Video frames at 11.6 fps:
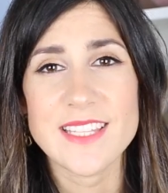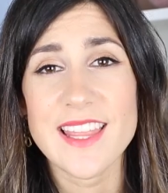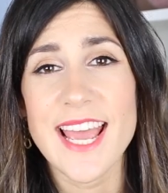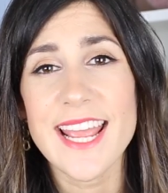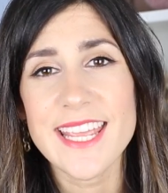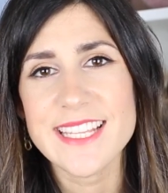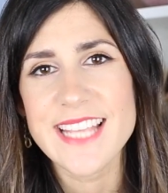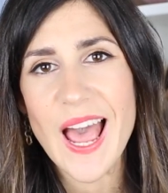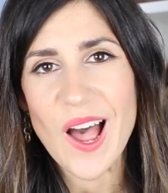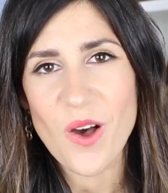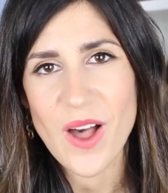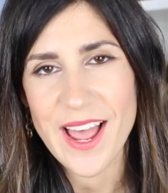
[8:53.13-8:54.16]
So that is
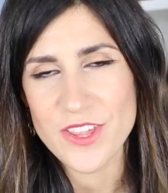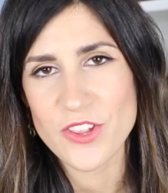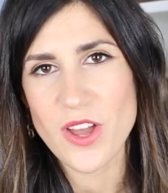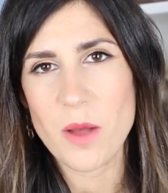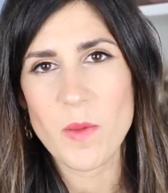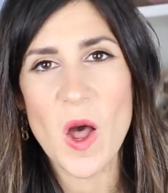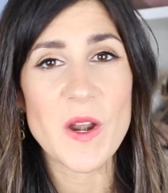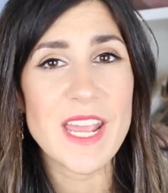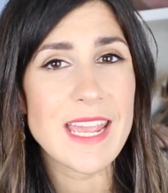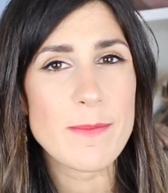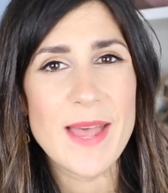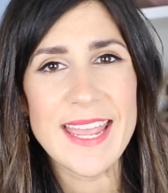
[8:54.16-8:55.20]
how I shop on
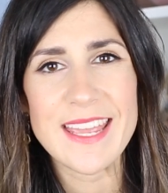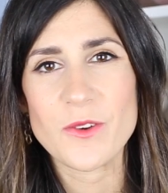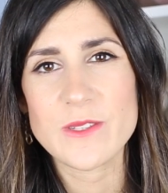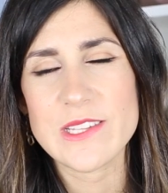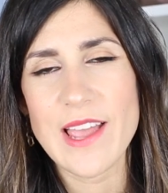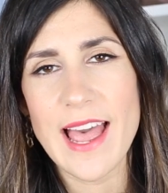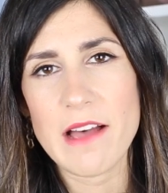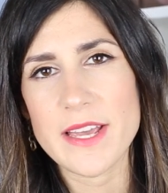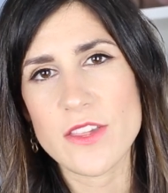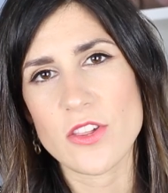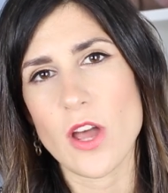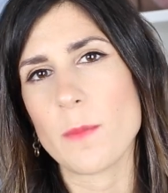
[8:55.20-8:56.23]
eBay, and also how
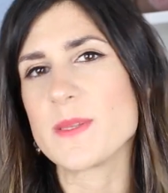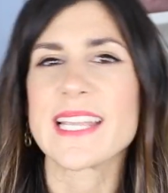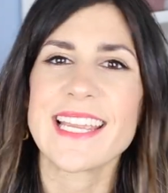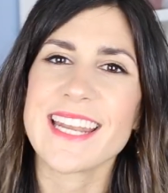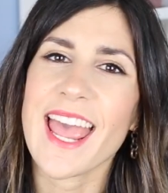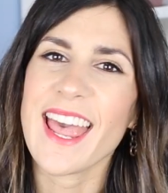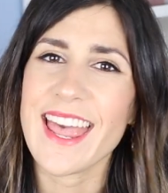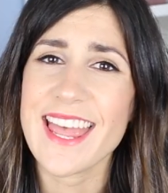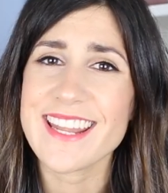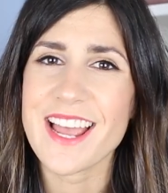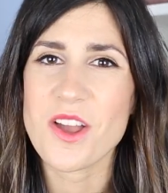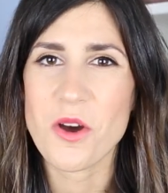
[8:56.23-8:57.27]
I shop
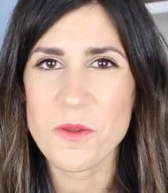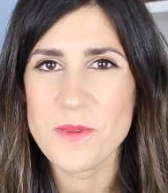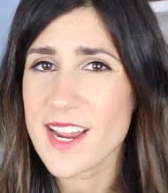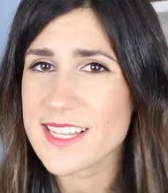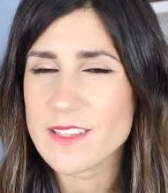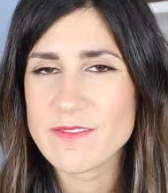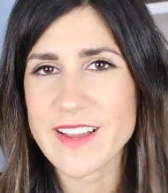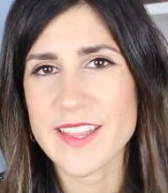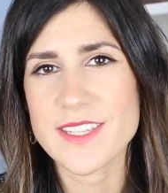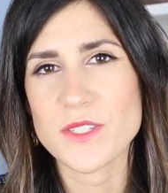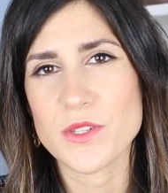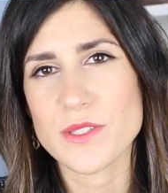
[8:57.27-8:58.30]
secondhand. I hope you guys have
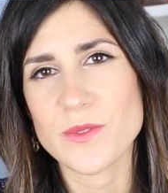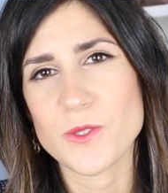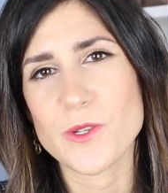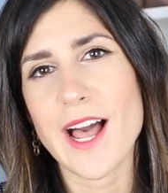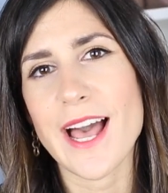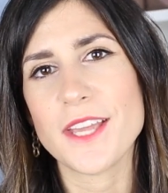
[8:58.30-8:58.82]
found this useful.